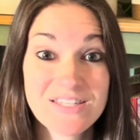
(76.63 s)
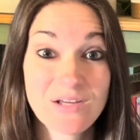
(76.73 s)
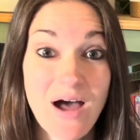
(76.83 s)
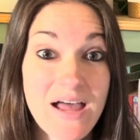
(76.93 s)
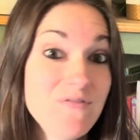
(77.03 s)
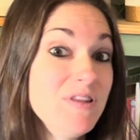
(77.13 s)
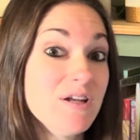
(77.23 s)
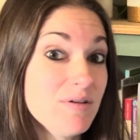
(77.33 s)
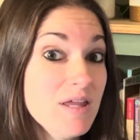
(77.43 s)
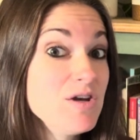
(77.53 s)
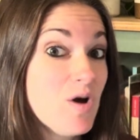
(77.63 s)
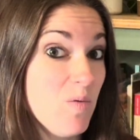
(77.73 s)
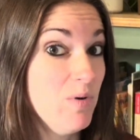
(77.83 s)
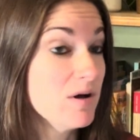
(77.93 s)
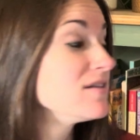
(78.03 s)
I have literally no
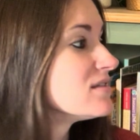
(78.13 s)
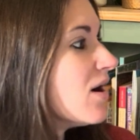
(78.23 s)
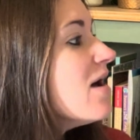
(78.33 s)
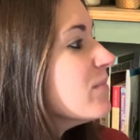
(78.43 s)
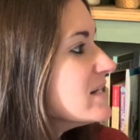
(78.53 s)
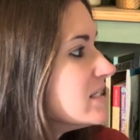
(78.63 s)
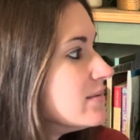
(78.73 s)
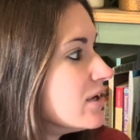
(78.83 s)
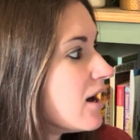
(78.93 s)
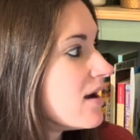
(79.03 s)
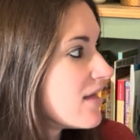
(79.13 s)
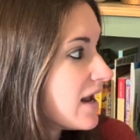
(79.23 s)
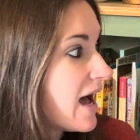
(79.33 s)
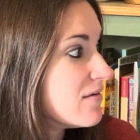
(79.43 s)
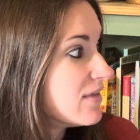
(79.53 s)
books on my TBR that
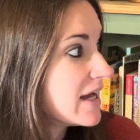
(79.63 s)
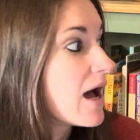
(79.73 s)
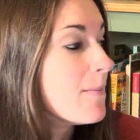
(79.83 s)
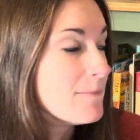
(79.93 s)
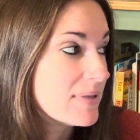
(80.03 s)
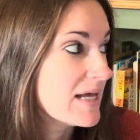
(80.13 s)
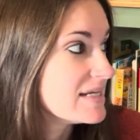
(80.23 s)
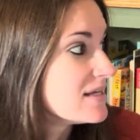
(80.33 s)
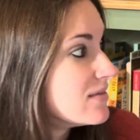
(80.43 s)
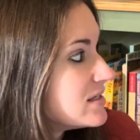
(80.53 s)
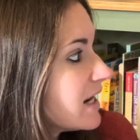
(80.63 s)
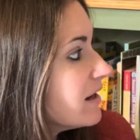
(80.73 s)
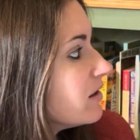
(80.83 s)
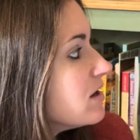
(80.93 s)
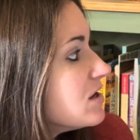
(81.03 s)
have like a place in the title.